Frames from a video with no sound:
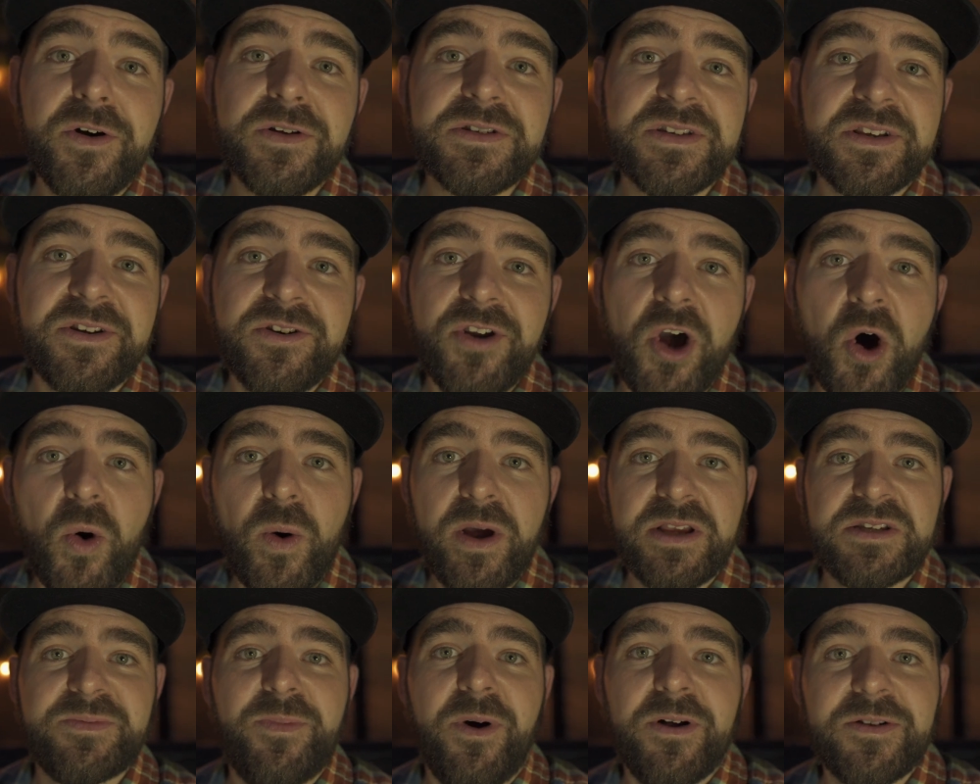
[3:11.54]
is in no
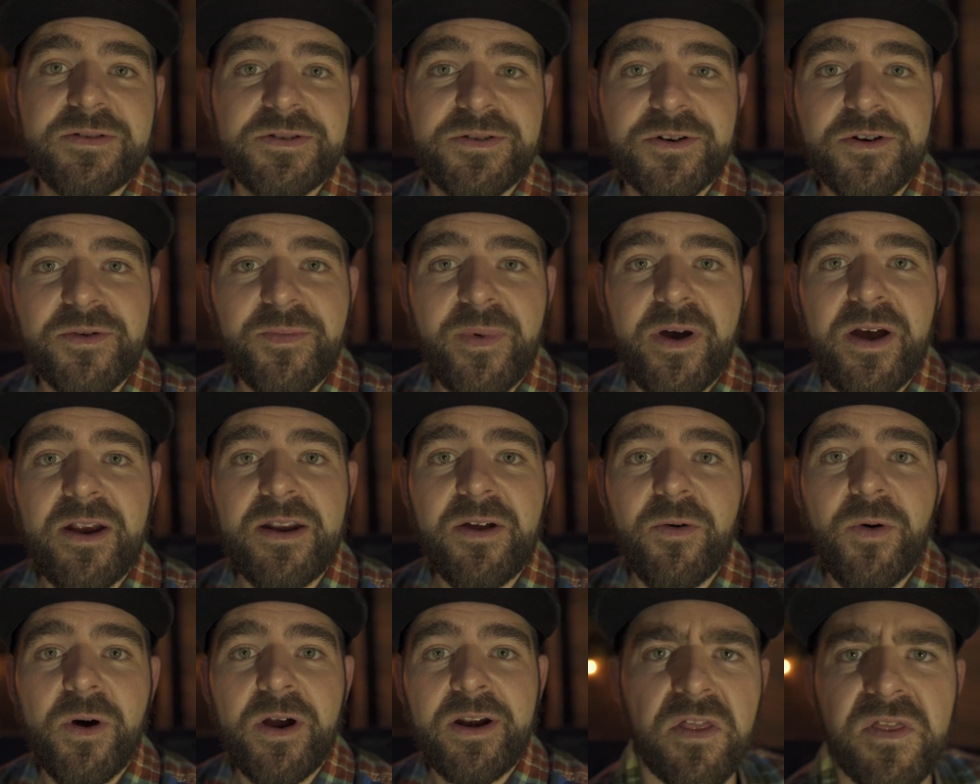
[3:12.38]
way sponsored by
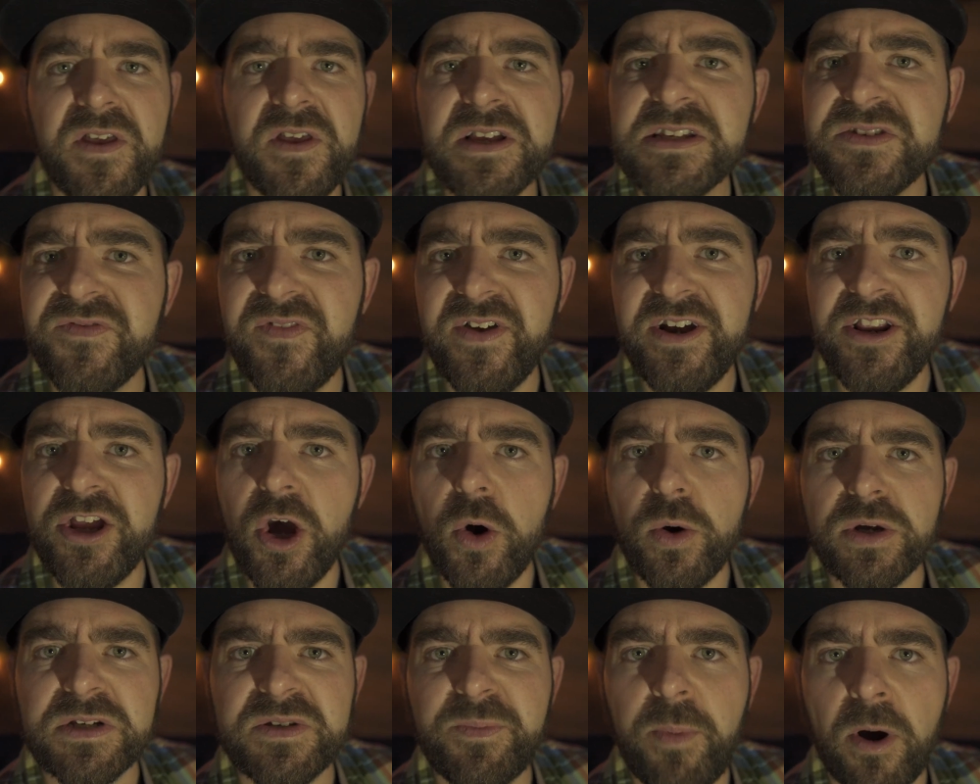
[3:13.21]
anyone. This
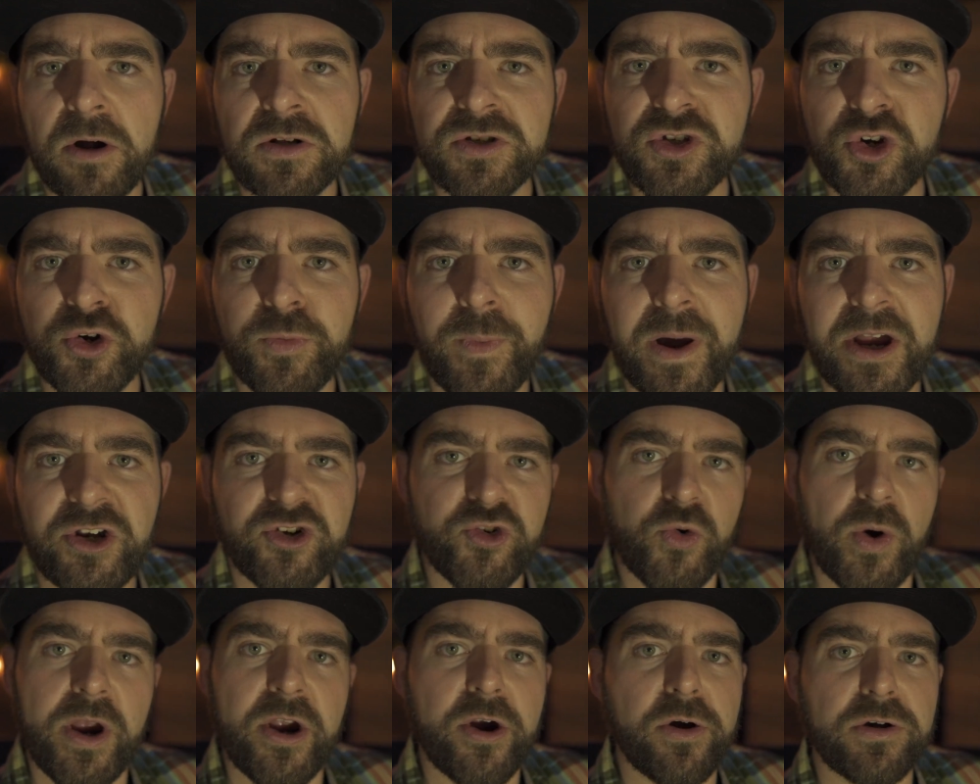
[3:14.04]
video is sponsored by
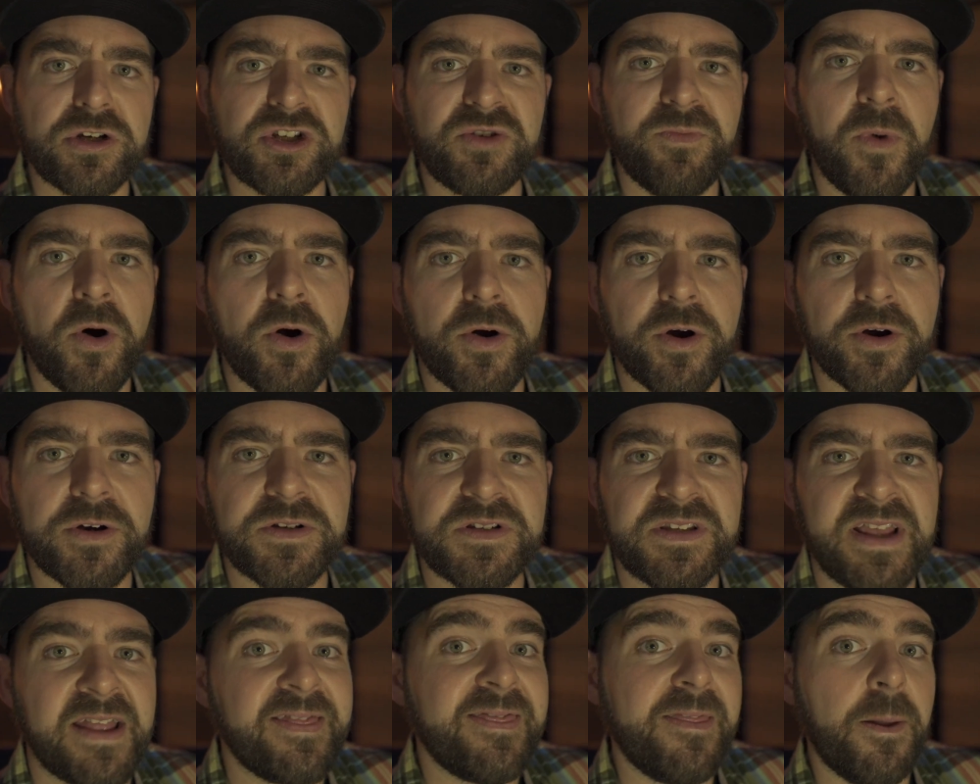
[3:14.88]
Traeger
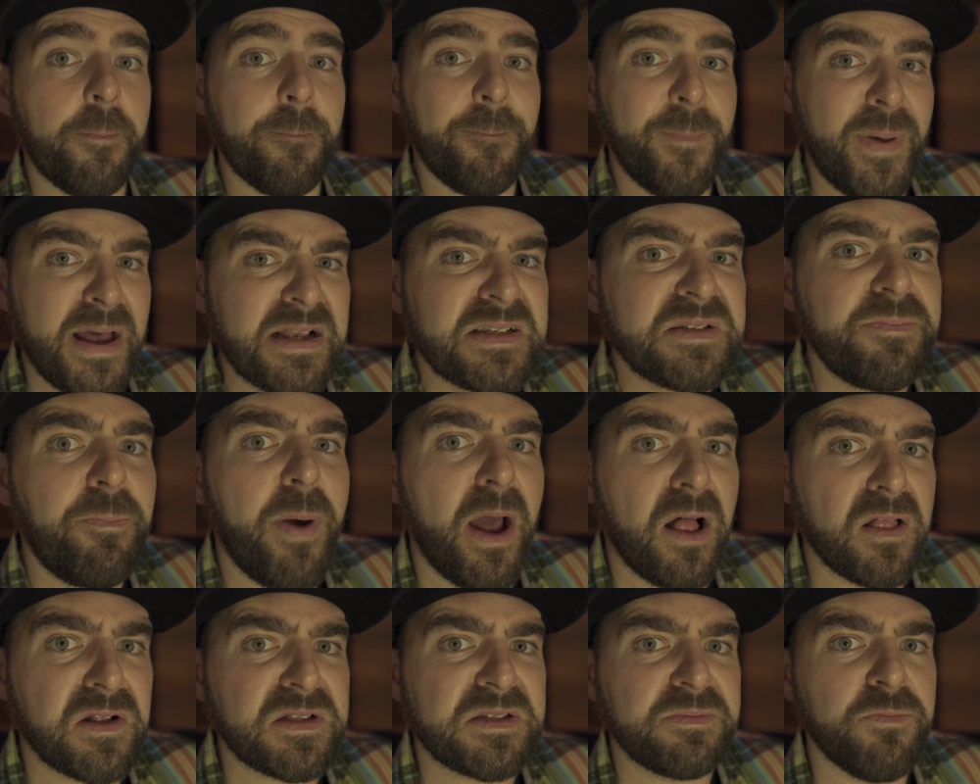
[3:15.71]
Smokers. Get the best
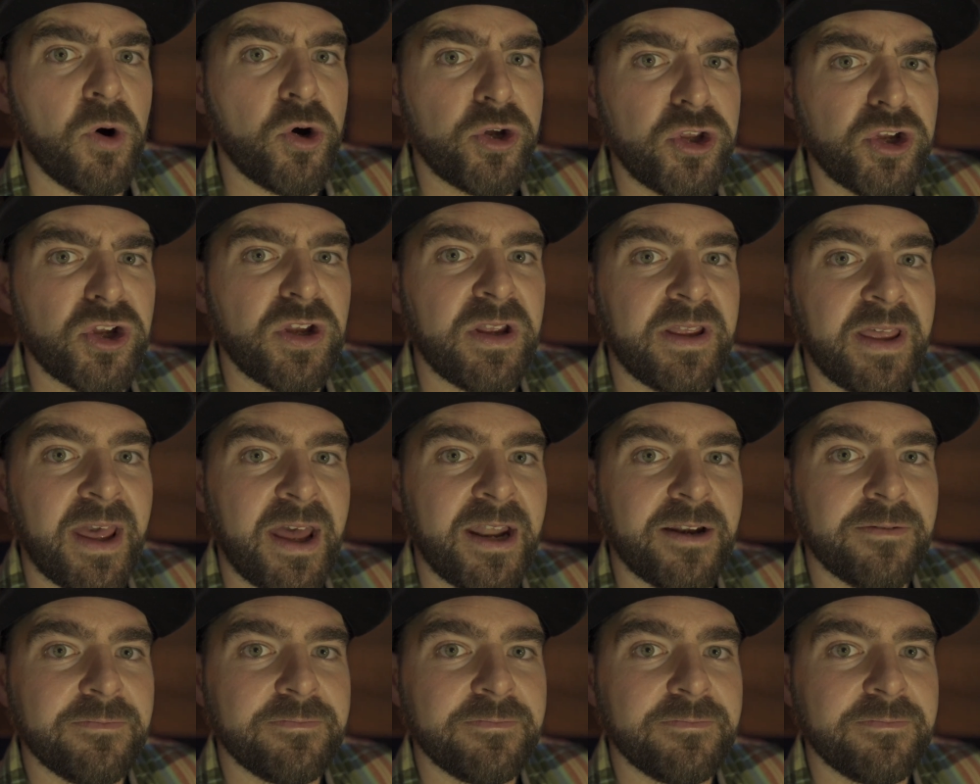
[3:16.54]
pellet smoke you can get.